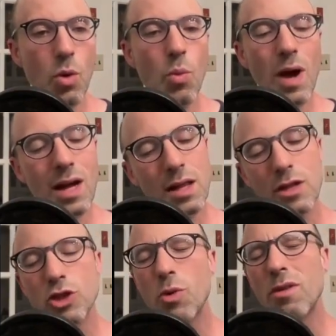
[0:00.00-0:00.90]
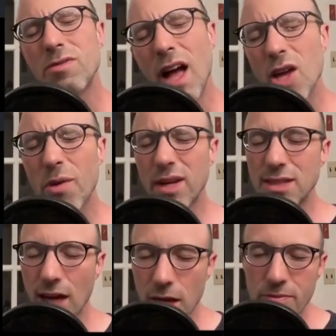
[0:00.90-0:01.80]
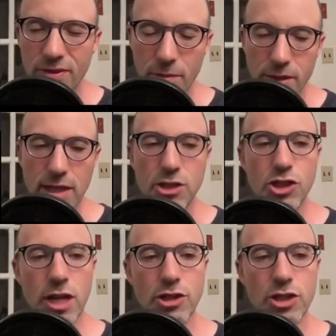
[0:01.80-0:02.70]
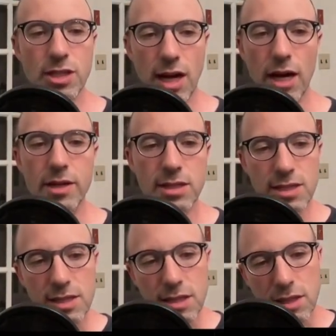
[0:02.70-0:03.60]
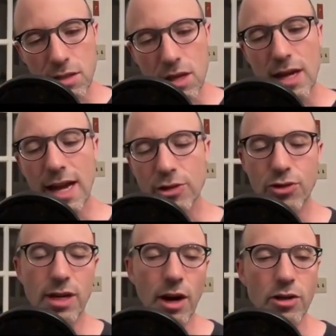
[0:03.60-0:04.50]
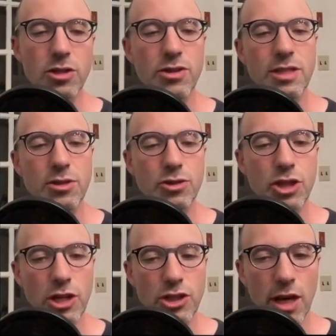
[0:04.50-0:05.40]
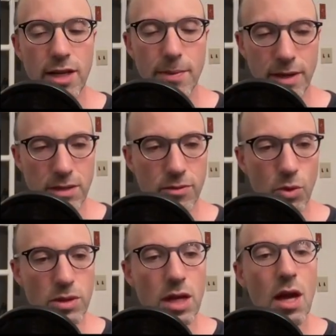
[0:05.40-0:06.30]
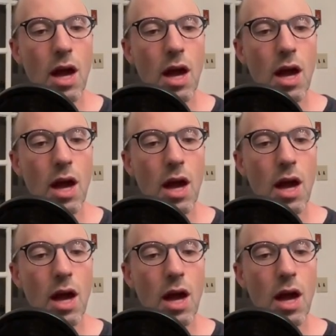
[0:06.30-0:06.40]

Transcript: well, to evaluate a type family in GHCI, because these little extra carets, so these are GHCI commands, of course,